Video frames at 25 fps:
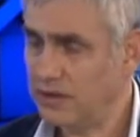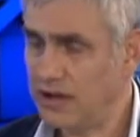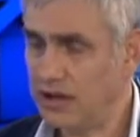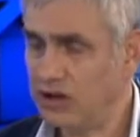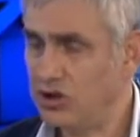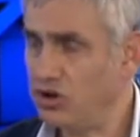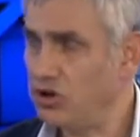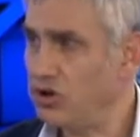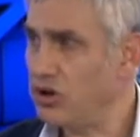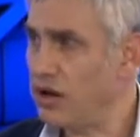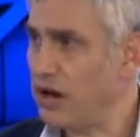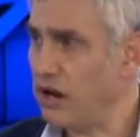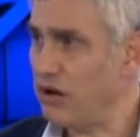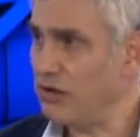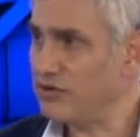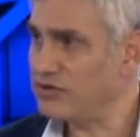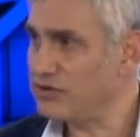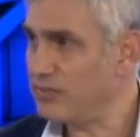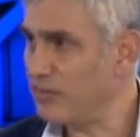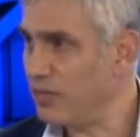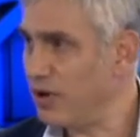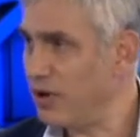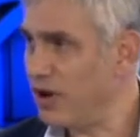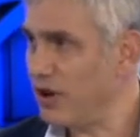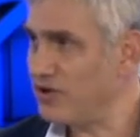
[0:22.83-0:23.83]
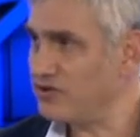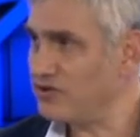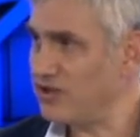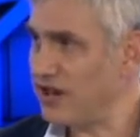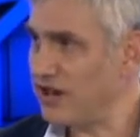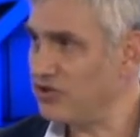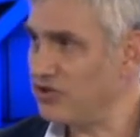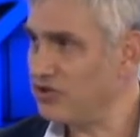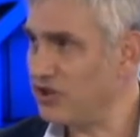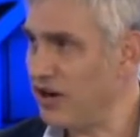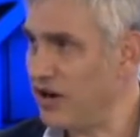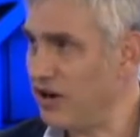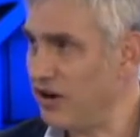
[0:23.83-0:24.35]
And you know as a buyer's
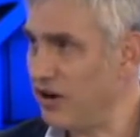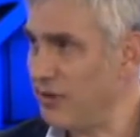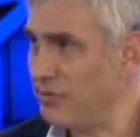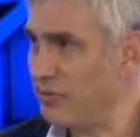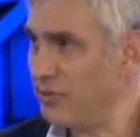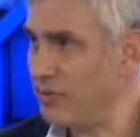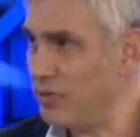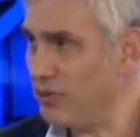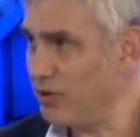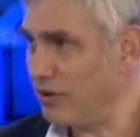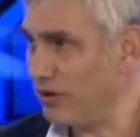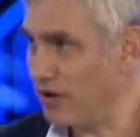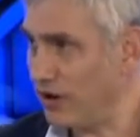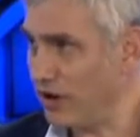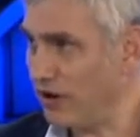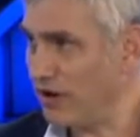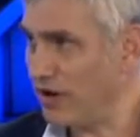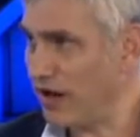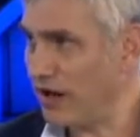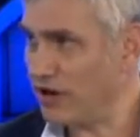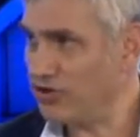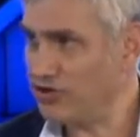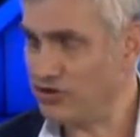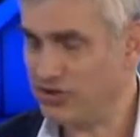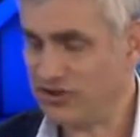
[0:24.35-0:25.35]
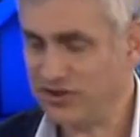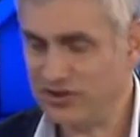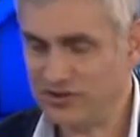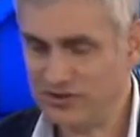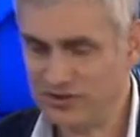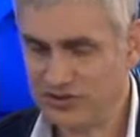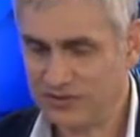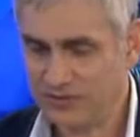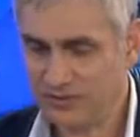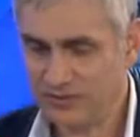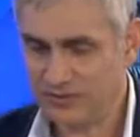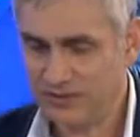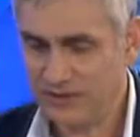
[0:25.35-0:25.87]
agent how important location
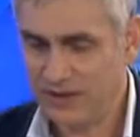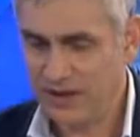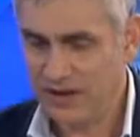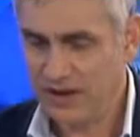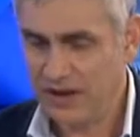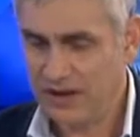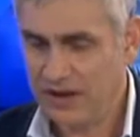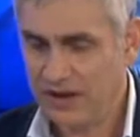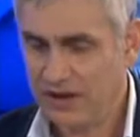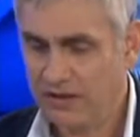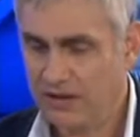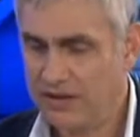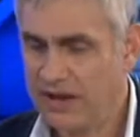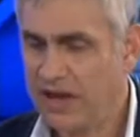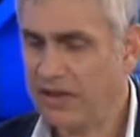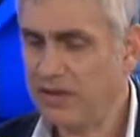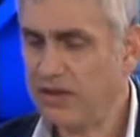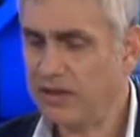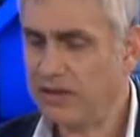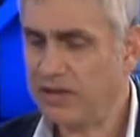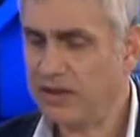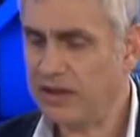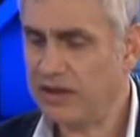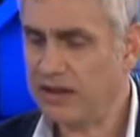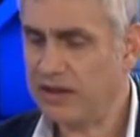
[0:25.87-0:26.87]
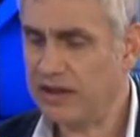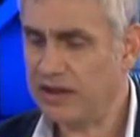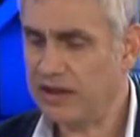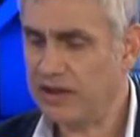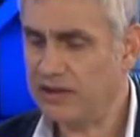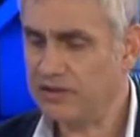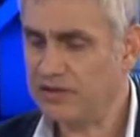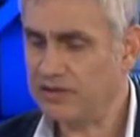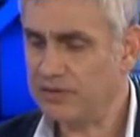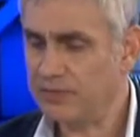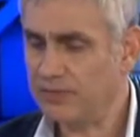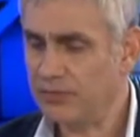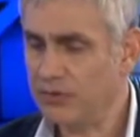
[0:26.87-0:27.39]
is. The other thing
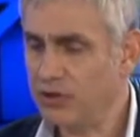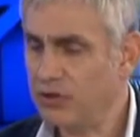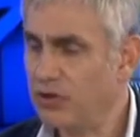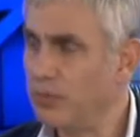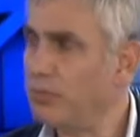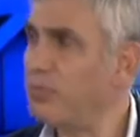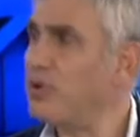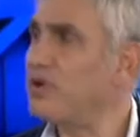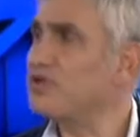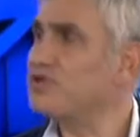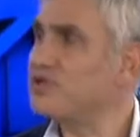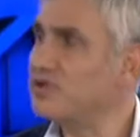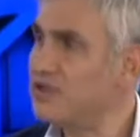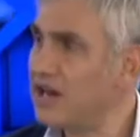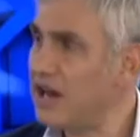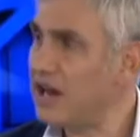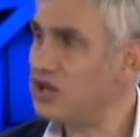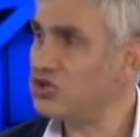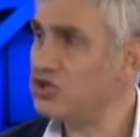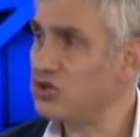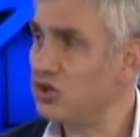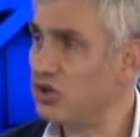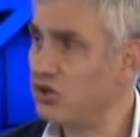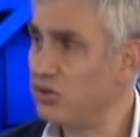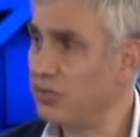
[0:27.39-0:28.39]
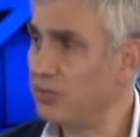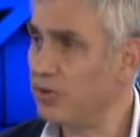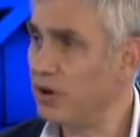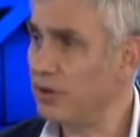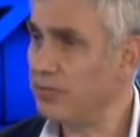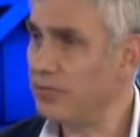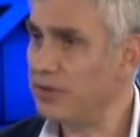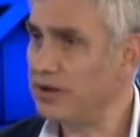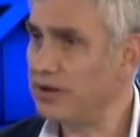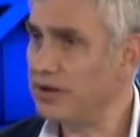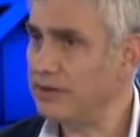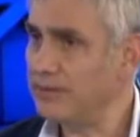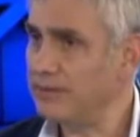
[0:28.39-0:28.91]
is the presentation of the
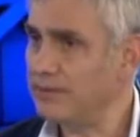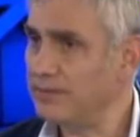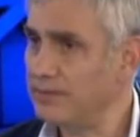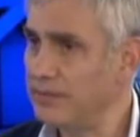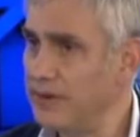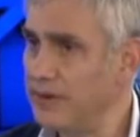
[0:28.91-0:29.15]
property.